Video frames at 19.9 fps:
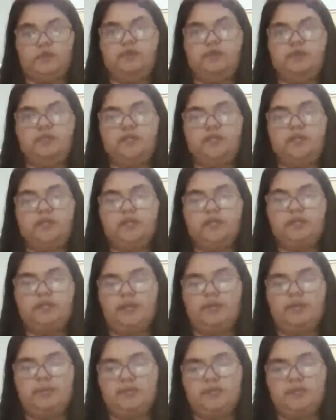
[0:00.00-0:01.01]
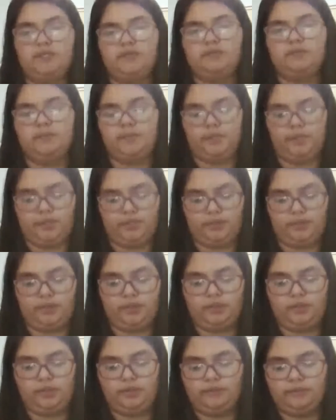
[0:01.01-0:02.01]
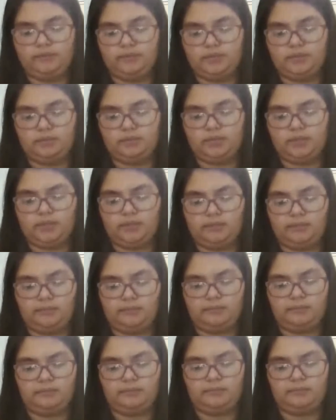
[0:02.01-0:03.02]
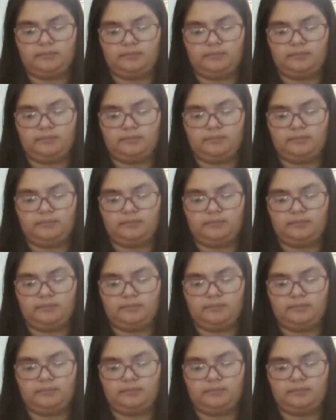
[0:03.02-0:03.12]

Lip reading: Also, I feel like your name sounds familiar. Do I know you from somewhere?